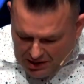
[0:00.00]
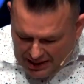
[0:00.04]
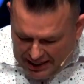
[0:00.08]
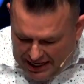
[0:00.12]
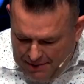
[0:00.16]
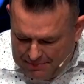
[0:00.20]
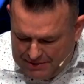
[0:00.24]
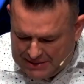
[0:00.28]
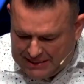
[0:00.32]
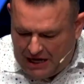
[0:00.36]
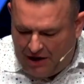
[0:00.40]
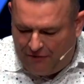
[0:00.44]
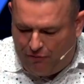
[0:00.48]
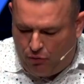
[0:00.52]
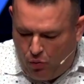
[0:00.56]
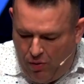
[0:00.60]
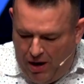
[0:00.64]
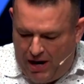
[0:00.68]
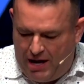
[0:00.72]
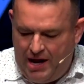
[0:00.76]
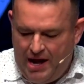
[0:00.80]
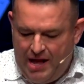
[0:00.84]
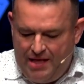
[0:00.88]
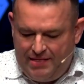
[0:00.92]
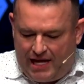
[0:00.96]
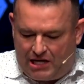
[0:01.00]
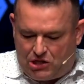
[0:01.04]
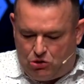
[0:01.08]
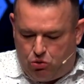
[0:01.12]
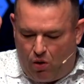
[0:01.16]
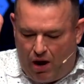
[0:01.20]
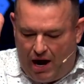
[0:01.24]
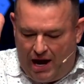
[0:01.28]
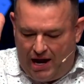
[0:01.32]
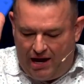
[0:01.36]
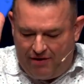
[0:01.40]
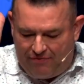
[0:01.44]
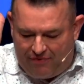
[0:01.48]
himself, we. That's
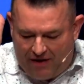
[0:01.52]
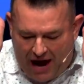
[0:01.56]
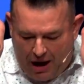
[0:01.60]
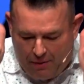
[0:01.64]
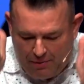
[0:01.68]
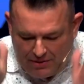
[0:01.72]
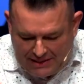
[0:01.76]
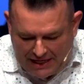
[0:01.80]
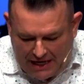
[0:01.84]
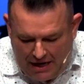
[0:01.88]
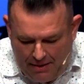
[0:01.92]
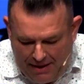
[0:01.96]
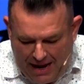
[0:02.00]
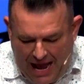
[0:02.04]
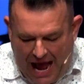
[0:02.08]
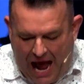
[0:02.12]
why if I was enemy,